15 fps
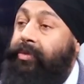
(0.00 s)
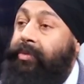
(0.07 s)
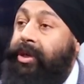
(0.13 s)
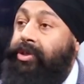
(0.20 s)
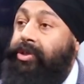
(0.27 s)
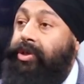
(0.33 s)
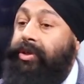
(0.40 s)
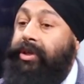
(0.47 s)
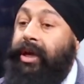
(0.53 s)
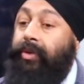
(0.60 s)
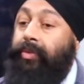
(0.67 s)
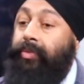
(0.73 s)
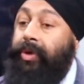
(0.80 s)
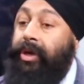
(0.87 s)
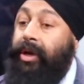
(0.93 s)
to make sure
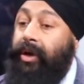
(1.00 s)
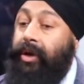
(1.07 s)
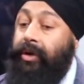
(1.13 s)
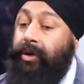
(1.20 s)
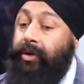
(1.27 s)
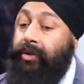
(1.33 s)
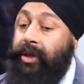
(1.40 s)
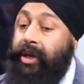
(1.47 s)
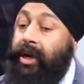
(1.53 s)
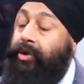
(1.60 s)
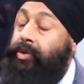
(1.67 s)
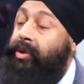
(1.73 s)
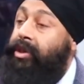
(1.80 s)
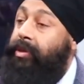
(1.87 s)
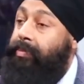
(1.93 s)
that they are
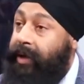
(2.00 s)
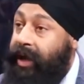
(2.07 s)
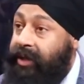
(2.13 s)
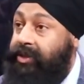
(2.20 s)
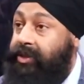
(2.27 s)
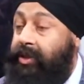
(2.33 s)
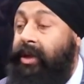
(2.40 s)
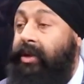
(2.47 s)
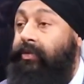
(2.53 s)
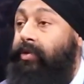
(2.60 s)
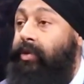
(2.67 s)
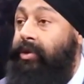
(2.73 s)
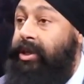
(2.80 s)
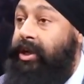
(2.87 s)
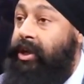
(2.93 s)
doing the best thing
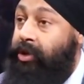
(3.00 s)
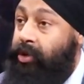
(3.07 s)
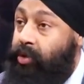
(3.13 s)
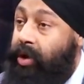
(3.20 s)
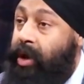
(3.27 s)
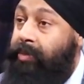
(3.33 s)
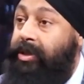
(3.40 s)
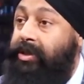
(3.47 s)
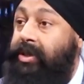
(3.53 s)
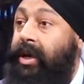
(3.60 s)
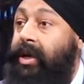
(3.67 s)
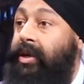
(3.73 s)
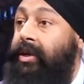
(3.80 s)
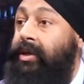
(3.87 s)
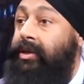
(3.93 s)
for jede newcomers
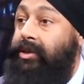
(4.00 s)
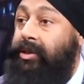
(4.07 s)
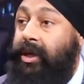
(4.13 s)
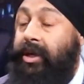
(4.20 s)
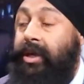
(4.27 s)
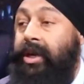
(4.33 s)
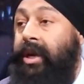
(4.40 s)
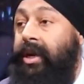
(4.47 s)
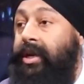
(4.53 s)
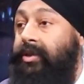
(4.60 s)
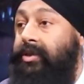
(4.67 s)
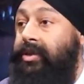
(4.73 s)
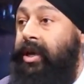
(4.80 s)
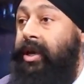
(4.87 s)
aa ja Canadians